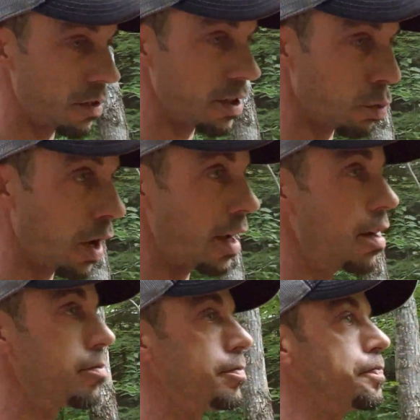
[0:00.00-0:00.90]
weight.
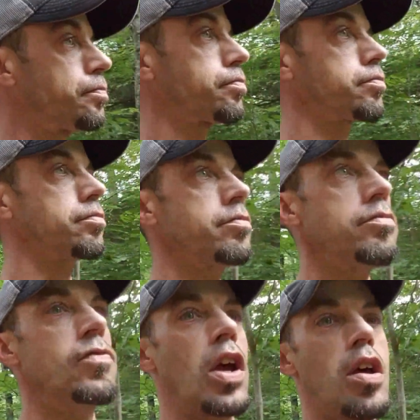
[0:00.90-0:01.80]

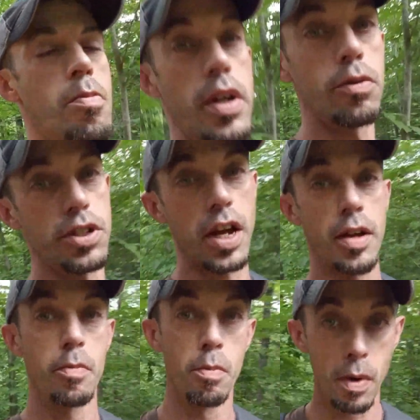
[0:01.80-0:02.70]
But he was a
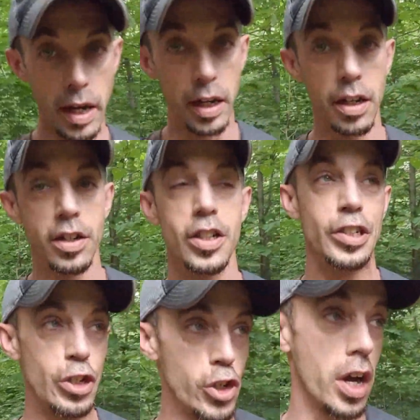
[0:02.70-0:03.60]
mega
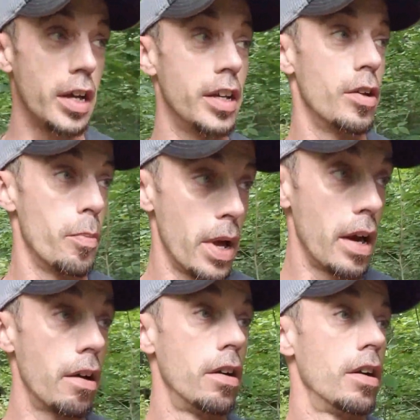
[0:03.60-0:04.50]
giant bear,
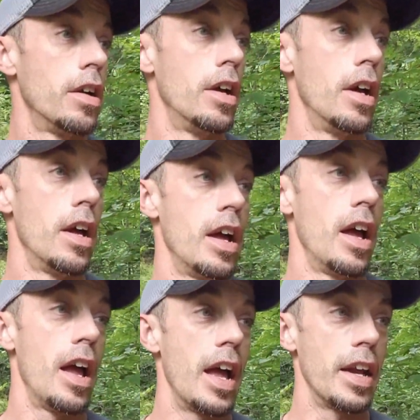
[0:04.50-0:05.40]

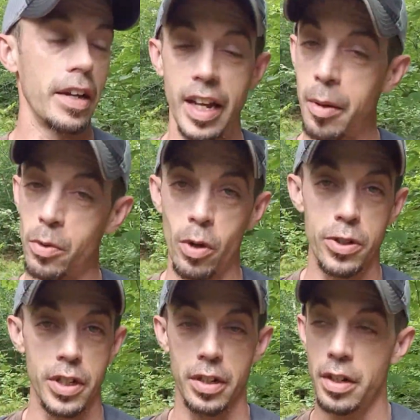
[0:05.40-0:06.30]
and I came close
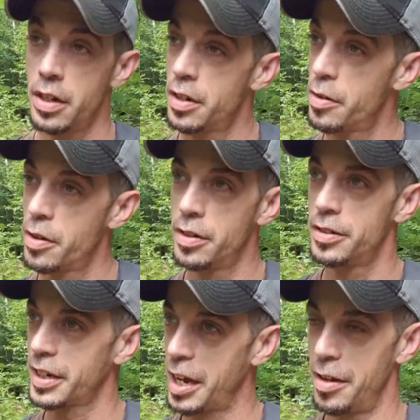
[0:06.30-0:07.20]
to.
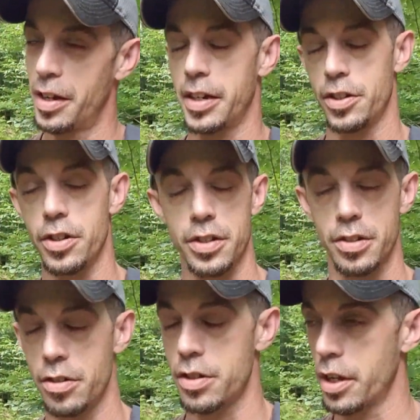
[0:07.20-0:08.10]
I
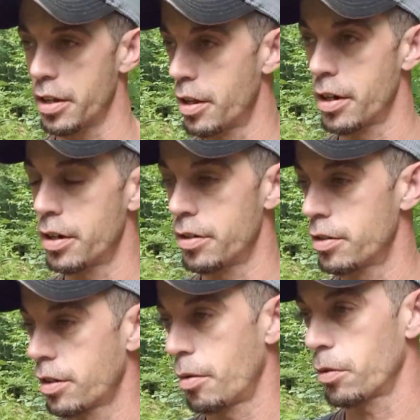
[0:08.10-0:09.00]
shouldn't say that. I didn't
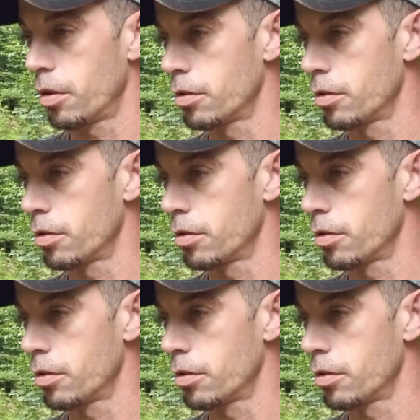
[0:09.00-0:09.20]
come close.